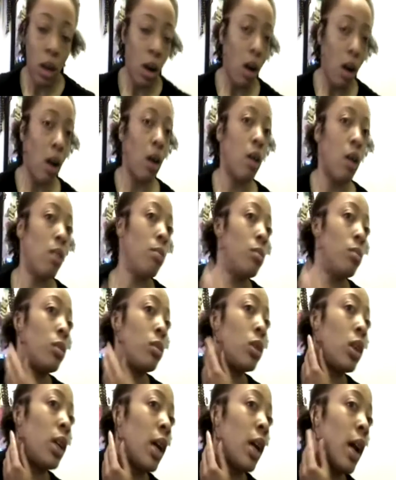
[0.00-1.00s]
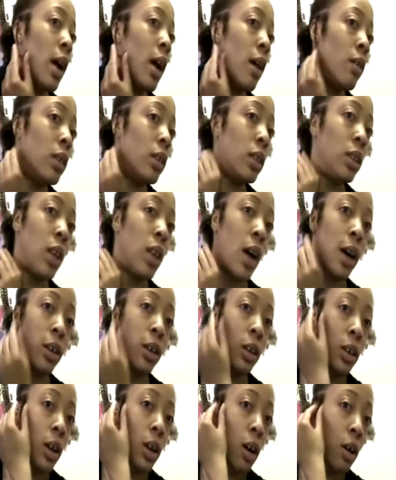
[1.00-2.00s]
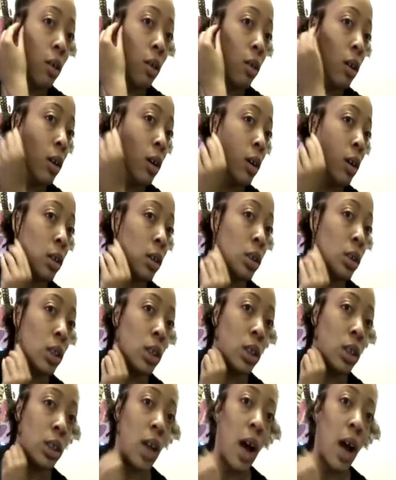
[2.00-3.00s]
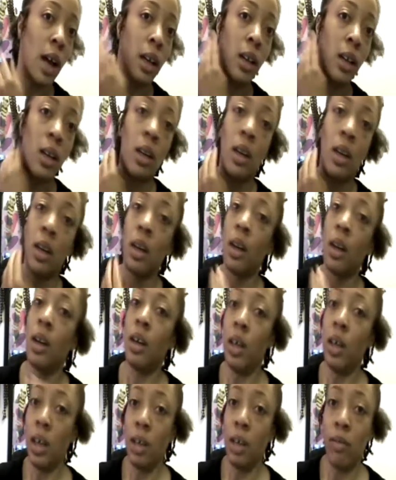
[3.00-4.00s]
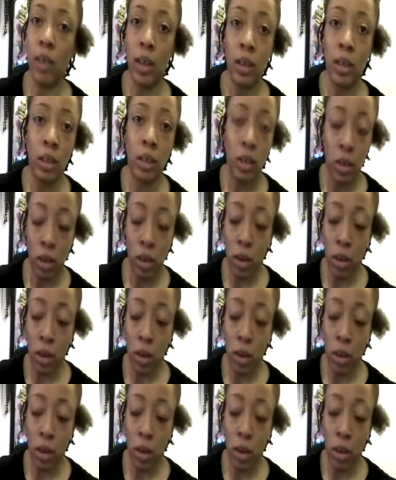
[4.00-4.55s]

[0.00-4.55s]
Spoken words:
So the hair is not, just not even,